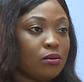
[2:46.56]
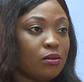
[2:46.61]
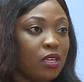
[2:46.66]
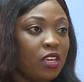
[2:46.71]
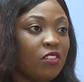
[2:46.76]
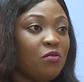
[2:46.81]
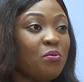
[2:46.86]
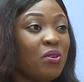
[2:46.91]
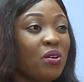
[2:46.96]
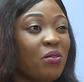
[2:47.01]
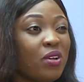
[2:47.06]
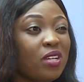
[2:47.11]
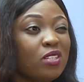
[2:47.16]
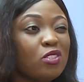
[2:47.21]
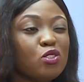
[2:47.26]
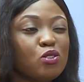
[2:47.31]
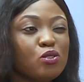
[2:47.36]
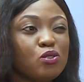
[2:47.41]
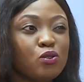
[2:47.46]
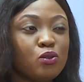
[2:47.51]
If
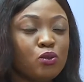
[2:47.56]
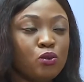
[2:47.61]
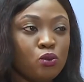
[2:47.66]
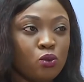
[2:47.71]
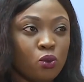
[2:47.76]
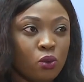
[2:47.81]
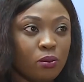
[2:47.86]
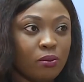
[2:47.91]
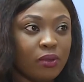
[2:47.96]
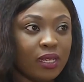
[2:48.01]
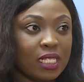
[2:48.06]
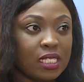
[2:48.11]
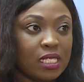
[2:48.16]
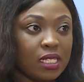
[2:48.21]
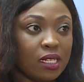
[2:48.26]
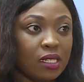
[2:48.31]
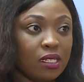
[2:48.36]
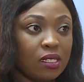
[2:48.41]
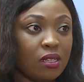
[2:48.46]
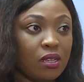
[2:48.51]
parents know
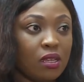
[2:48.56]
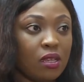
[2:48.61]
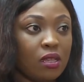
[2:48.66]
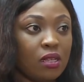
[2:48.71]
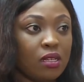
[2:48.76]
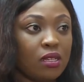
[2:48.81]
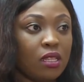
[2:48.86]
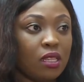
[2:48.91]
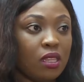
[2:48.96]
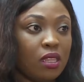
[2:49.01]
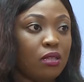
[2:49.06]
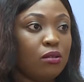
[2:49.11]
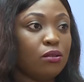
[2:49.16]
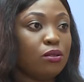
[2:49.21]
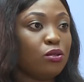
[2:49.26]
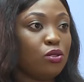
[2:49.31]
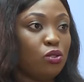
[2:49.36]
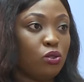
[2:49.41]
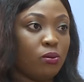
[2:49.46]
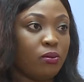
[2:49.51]
better, they
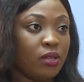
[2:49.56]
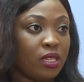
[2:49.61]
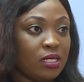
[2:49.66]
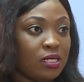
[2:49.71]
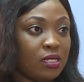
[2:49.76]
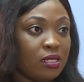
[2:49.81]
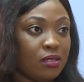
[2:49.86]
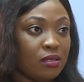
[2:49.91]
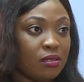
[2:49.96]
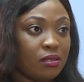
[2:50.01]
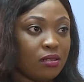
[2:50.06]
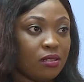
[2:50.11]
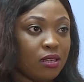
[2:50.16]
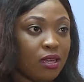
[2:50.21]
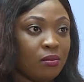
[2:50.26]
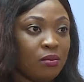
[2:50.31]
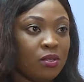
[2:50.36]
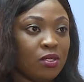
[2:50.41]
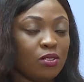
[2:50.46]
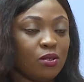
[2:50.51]
will do better.
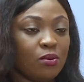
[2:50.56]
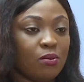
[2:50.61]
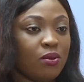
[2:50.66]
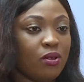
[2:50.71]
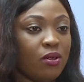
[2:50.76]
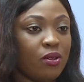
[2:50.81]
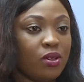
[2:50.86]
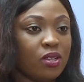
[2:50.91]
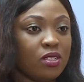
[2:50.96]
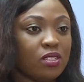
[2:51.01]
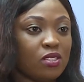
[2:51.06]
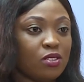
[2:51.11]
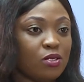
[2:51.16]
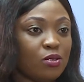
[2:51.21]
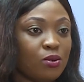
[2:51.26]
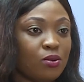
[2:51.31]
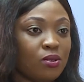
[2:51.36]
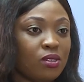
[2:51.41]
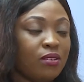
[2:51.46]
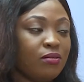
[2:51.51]
I mean, some parents
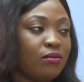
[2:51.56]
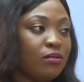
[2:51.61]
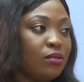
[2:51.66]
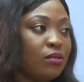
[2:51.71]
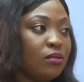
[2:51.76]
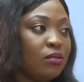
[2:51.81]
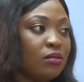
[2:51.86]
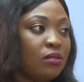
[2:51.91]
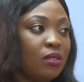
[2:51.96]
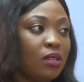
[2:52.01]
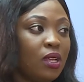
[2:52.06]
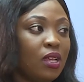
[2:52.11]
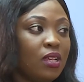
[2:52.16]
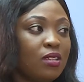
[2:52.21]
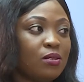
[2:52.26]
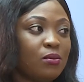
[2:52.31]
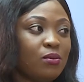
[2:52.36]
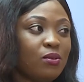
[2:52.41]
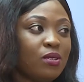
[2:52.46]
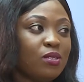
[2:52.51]
don't even
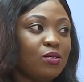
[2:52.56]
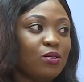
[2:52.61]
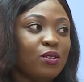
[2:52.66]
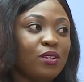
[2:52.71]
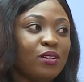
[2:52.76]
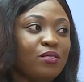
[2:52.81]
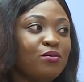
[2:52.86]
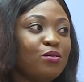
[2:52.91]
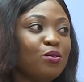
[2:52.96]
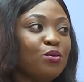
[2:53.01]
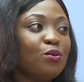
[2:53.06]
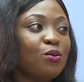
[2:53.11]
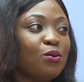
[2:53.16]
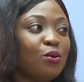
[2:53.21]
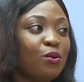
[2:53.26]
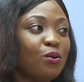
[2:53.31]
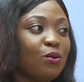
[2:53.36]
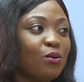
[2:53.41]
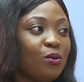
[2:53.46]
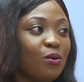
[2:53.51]

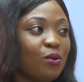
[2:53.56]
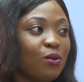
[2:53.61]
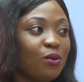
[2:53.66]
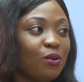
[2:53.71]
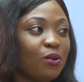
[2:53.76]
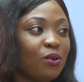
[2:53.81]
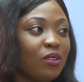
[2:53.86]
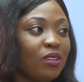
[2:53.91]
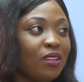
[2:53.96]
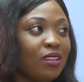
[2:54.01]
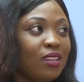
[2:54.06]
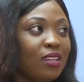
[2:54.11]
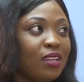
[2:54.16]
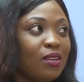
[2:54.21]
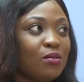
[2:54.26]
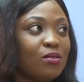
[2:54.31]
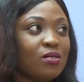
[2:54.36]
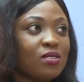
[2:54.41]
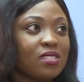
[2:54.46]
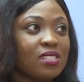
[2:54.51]
know. They're
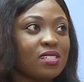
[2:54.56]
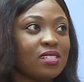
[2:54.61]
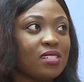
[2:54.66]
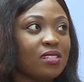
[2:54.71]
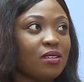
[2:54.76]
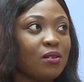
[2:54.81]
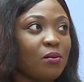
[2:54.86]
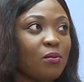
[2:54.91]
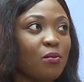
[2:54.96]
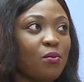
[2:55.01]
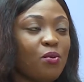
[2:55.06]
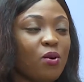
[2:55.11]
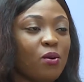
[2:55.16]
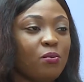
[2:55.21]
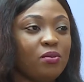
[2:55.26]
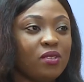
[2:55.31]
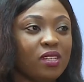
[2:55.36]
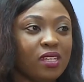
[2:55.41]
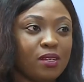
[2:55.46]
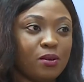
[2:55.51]
not
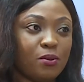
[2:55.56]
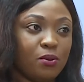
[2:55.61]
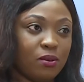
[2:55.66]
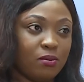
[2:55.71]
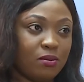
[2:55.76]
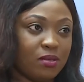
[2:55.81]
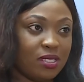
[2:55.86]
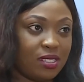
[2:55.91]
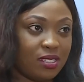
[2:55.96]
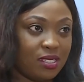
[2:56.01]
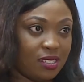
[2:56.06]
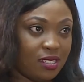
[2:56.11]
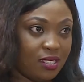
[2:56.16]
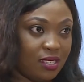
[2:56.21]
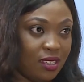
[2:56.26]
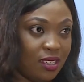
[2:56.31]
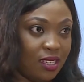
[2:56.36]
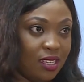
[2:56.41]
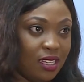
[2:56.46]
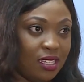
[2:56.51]
properly equipped
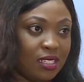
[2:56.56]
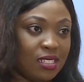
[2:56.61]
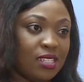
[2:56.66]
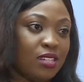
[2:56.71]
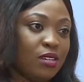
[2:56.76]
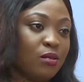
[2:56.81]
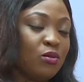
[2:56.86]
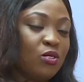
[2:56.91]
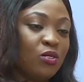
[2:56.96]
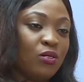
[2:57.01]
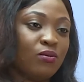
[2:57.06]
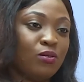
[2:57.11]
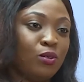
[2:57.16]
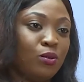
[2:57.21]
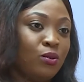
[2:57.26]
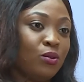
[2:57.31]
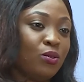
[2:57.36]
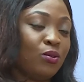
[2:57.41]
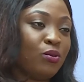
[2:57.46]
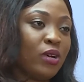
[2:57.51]
in terms of,
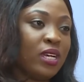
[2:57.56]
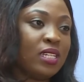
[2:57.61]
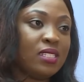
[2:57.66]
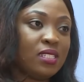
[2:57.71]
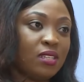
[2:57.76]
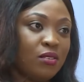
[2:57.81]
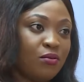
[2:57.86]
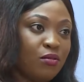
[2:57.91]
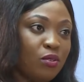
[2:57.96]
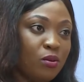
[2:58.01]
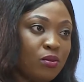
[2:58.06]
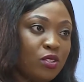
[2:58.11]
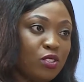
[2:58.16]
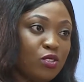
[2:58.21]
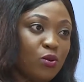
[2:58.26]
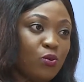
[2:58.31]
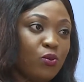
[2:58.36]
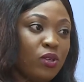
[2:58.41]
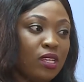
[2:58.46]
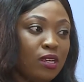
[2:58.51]
the right
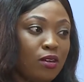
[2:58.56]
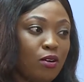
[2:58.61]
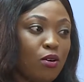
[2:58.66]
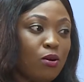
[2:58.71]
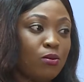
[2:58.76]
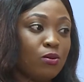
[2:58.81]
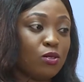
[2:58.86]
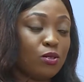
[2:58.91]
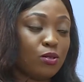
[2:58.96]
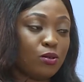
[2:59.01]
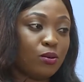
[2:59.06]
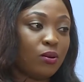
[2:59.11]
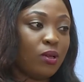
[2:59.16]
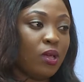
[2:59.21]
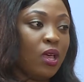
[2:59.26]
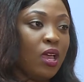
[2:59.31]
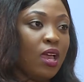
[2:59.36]
information when it comes to.